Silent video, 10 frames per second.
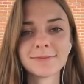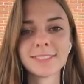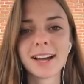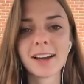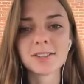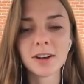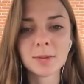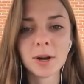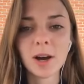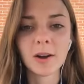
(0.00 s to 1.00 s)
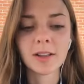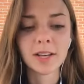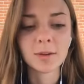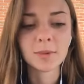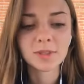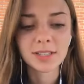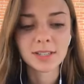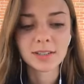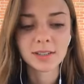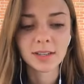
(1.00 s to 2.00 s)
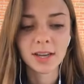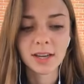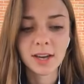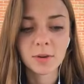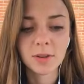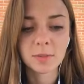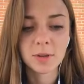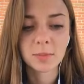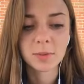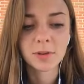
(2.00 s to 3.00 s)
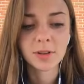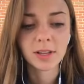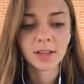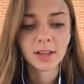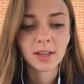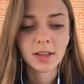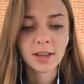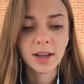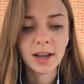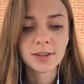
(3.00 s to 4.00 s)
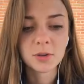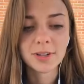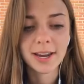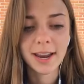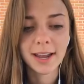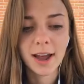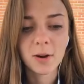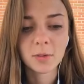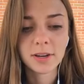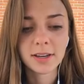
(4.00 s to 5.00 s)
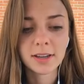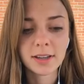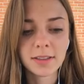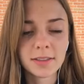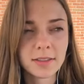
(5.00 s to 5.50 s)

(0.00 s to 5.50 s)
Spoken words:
Yeah, I talked about how I like music, hanging out with people I enjoy to hang out with,